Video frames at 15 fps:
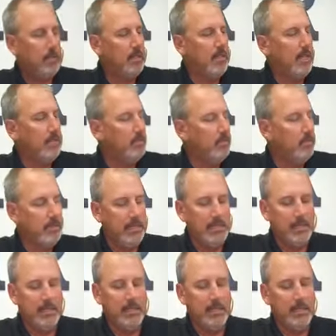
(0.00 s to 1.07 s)
that will
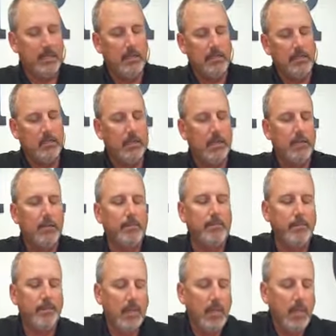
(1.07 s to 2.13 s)
be in there as well.
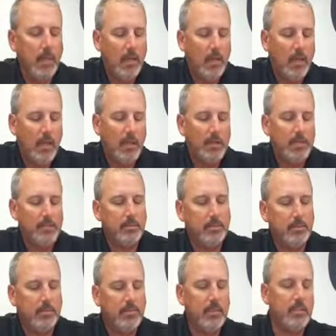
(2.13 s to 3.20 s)
There's a
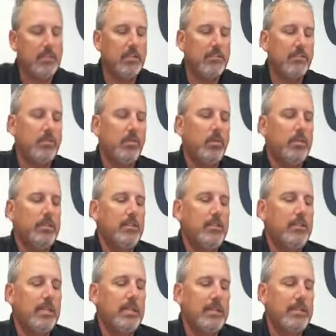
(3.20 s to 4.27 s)
provision for when you
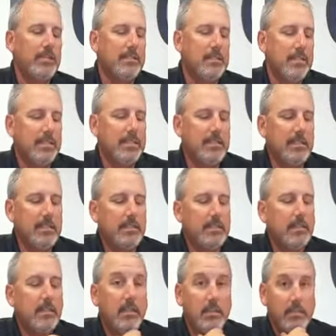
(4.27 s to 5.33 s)
can extend
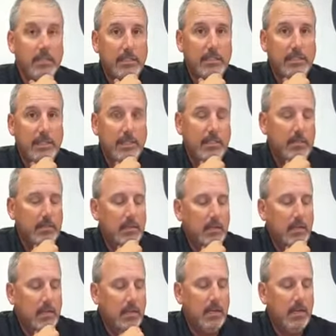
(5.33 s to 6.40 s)
the closing date.
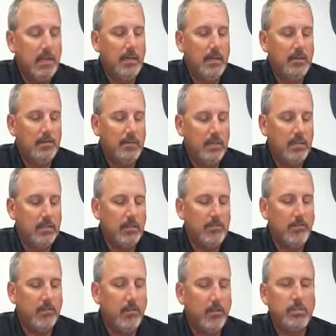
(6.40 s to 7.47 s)
There's a
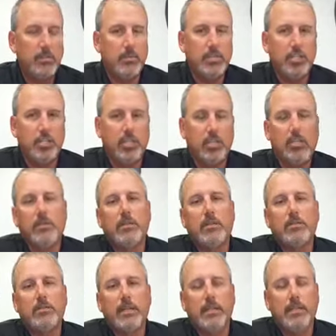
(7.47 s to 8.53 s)
force majeure,
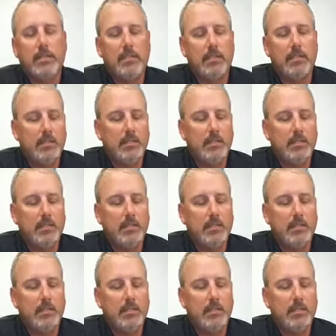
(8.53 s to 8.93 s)
which means